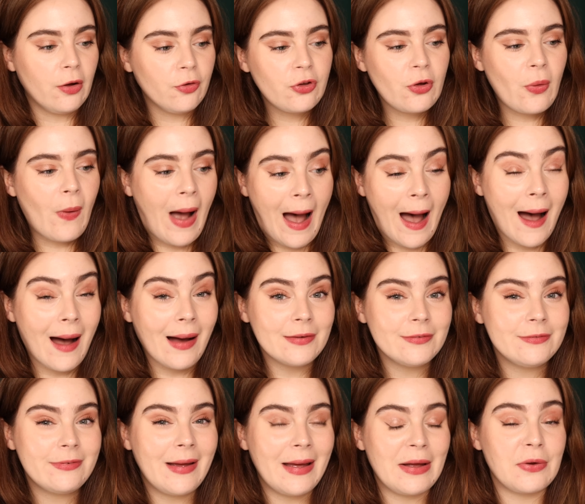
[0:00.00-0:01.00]
also
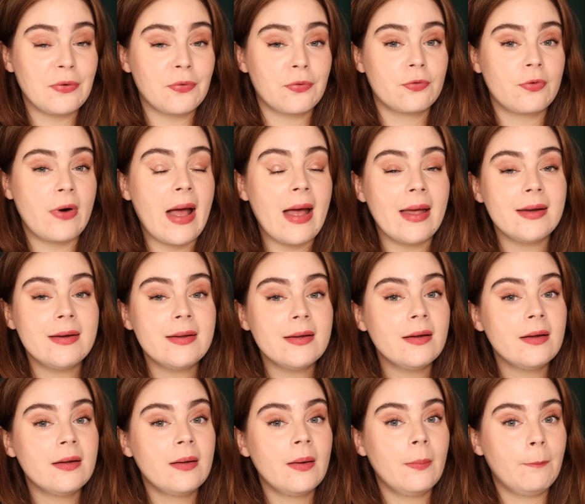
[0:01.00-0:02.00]
have a
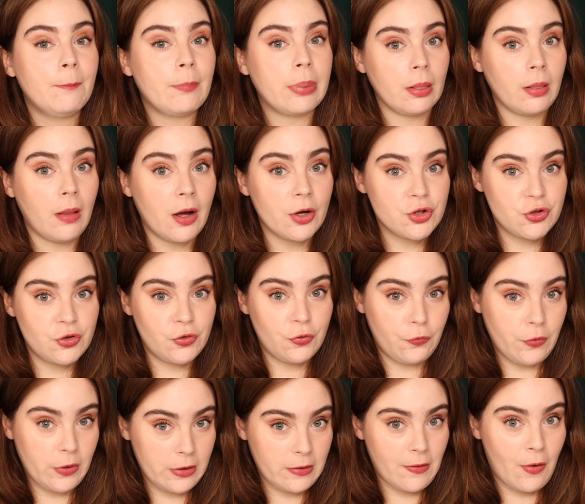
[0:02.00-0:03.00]
red blush
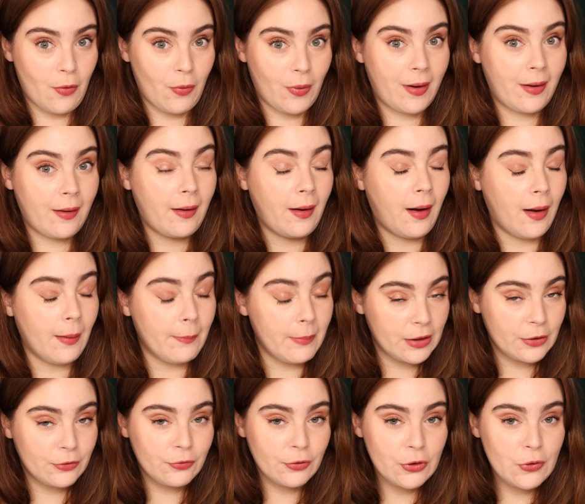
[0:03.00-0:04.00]
video
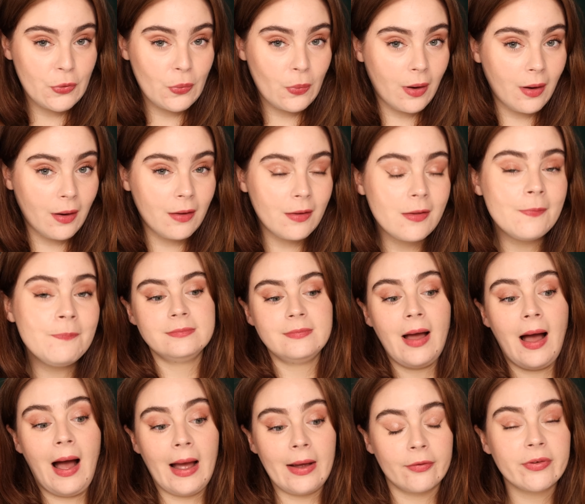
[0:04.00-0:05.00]
coming for you all.
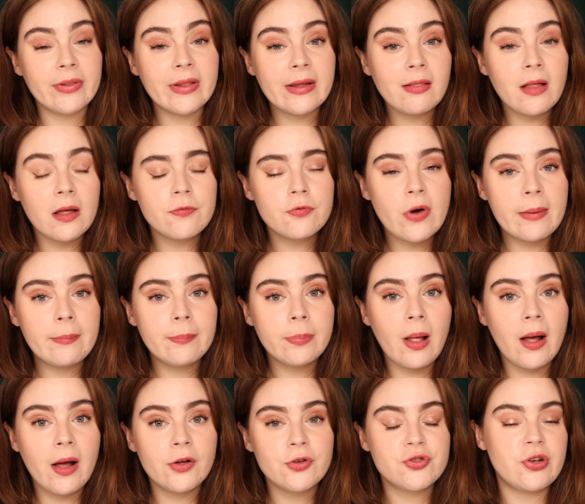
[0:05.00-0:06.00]
I really love red
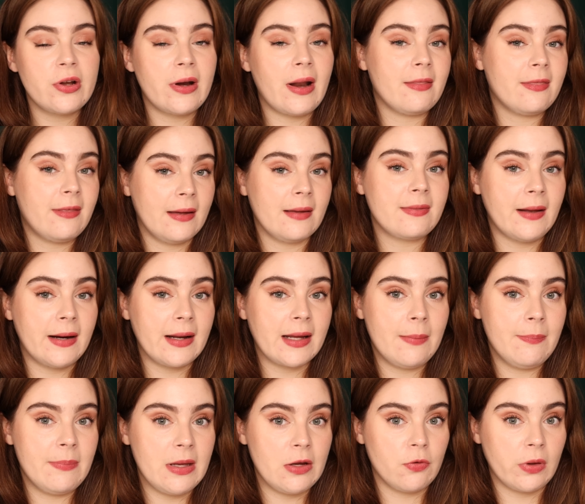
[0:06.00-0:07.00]
blush and I think that it
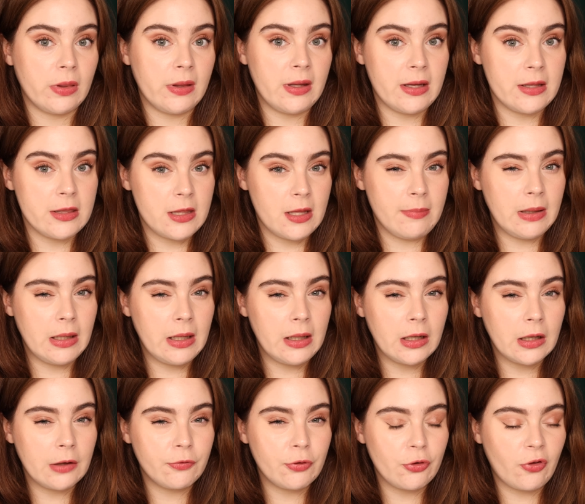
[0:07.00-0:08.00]
can be really
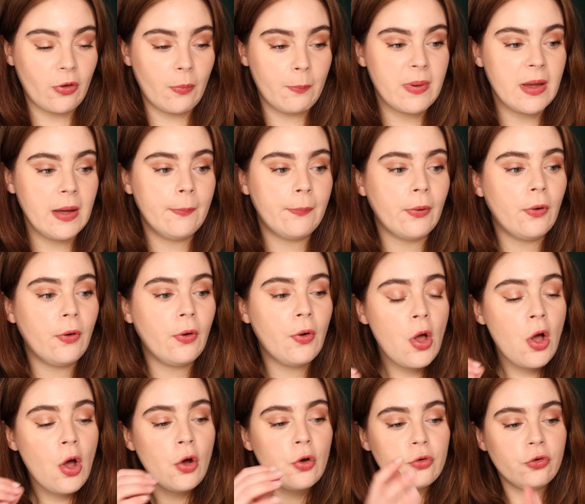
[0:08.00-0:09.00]
intimidating for some people.
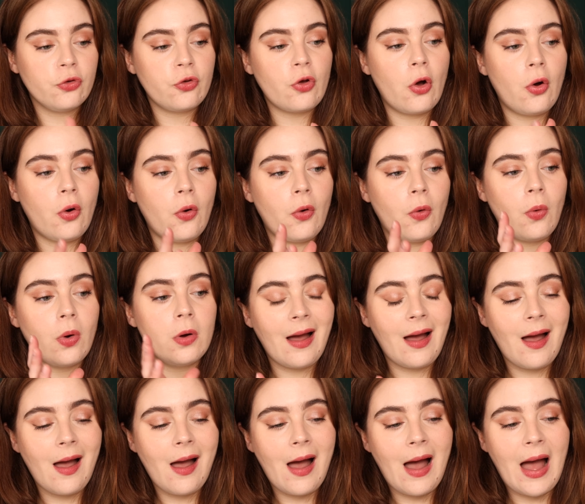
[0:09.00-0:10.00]
So
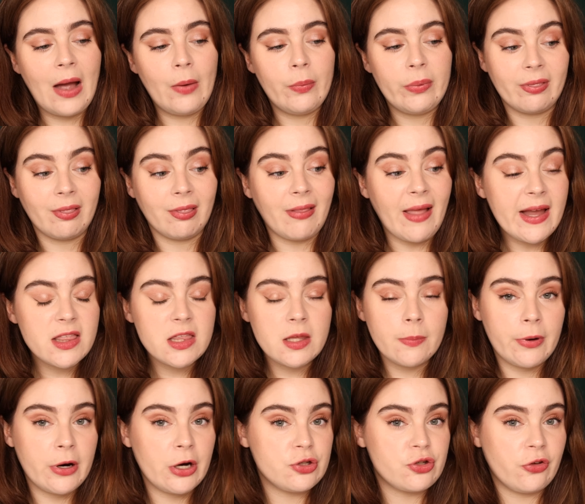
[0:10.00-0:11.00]
I would like to
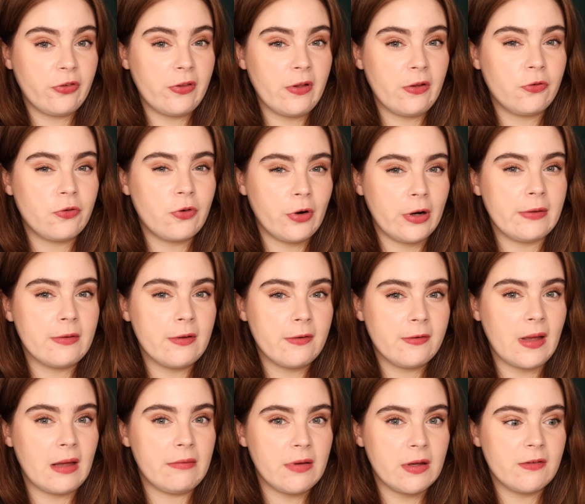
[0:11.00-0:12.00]
purchase this during the
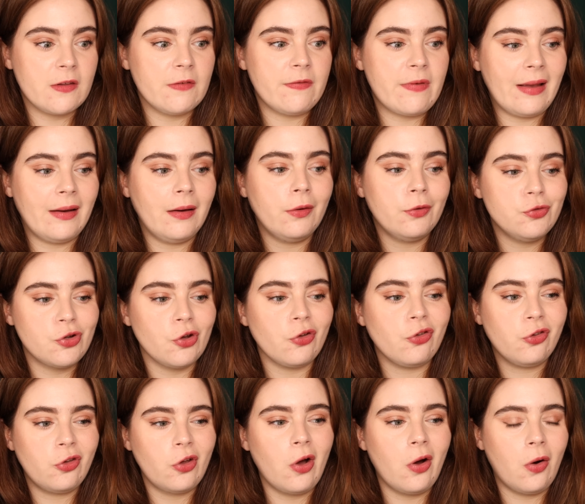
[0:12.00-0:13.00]
savings event
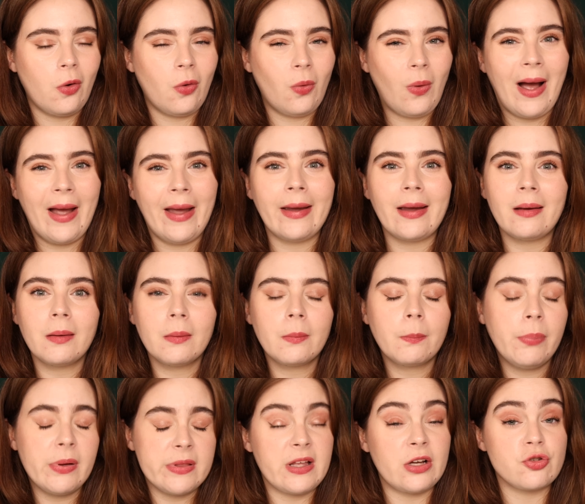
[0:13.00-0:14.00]
just so I
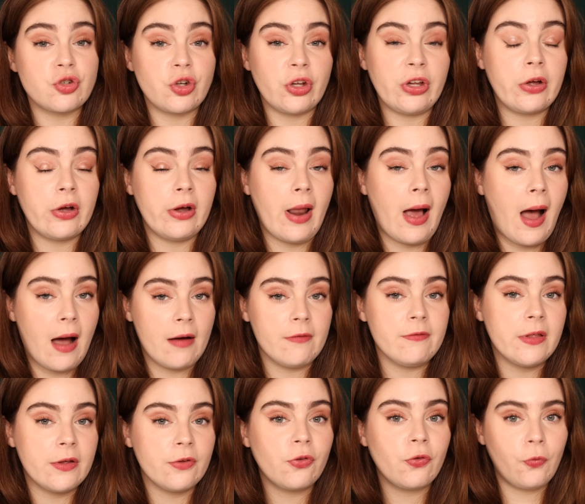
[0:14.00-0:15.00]
potentially could
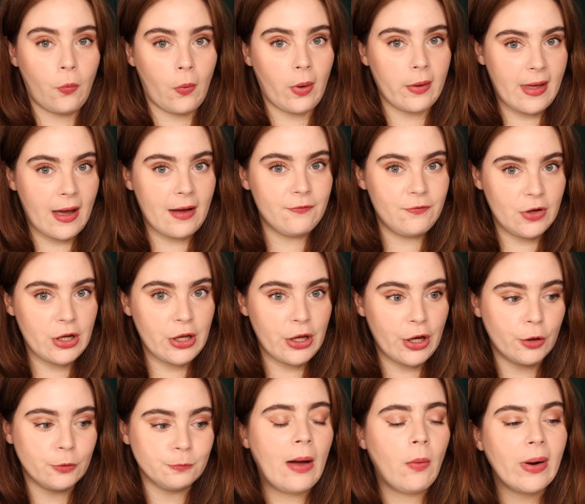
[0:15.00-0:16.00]
have this for that
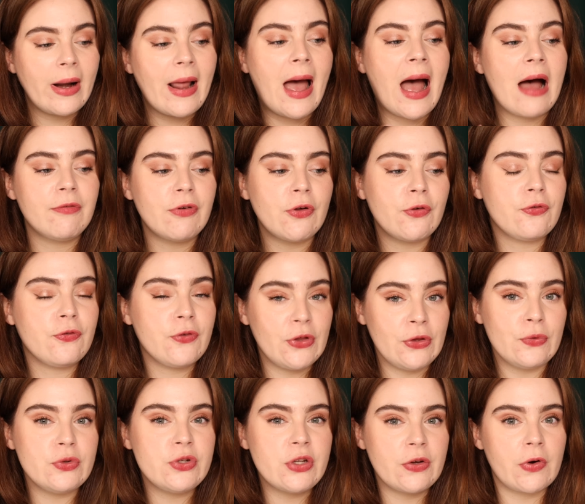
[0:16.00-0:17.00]
video. I wanna have a
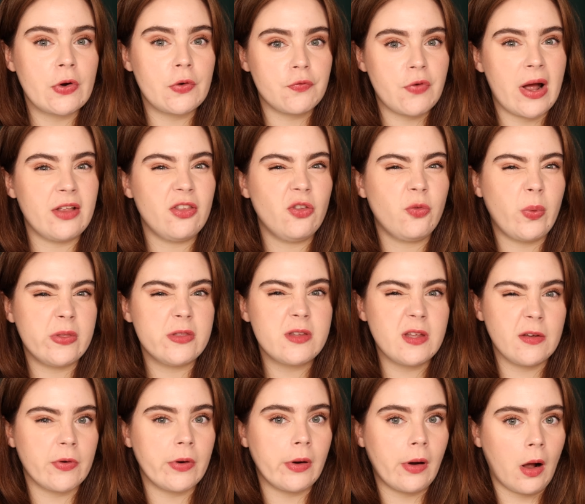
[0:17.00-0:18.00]
few different reds with
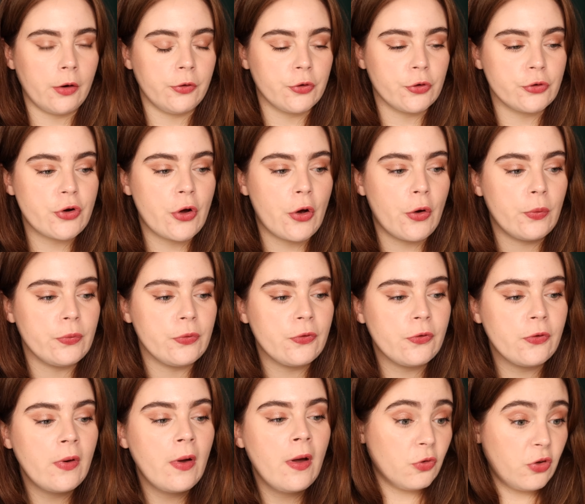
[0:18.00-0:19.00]
different
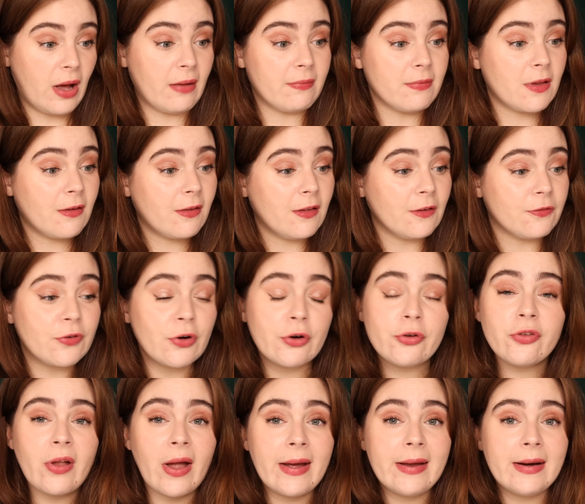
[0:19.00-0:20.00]
undertones. So yeah, this is the
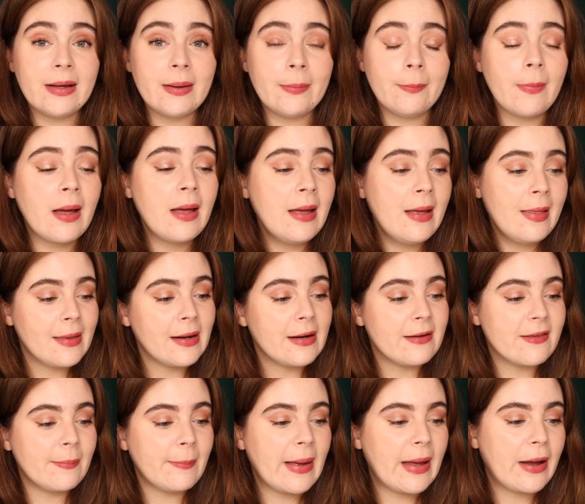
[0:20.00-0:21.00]
first item that
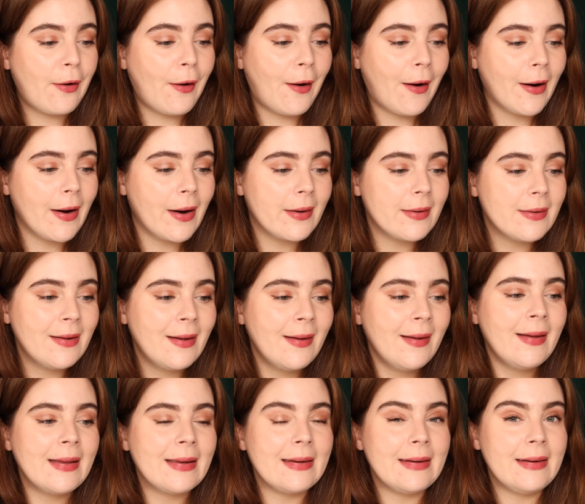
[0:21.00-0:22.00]
is in my cart.
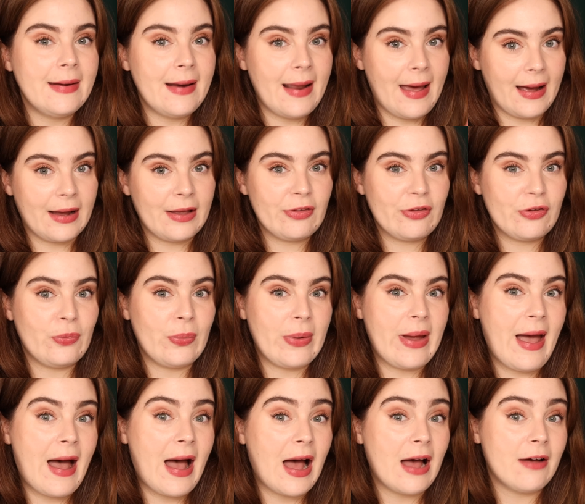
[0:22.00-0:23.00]
Next, we
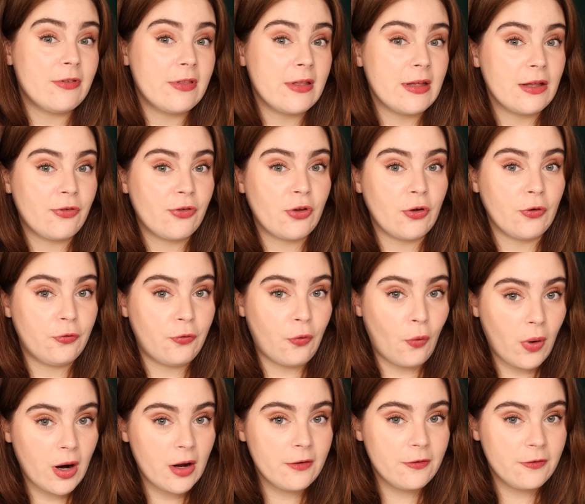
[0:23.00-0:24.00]
have the
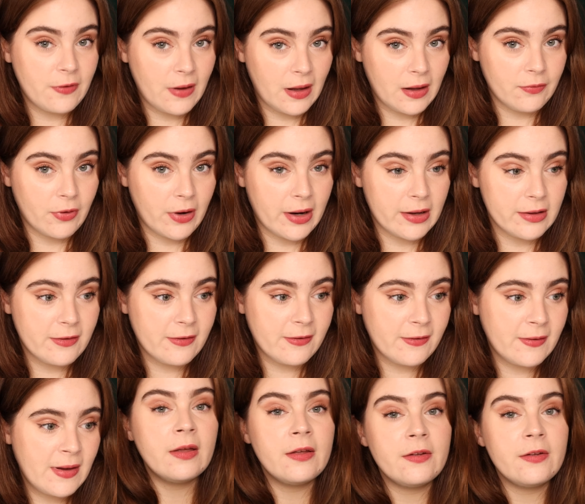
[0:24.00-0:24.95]
Sephora Favorites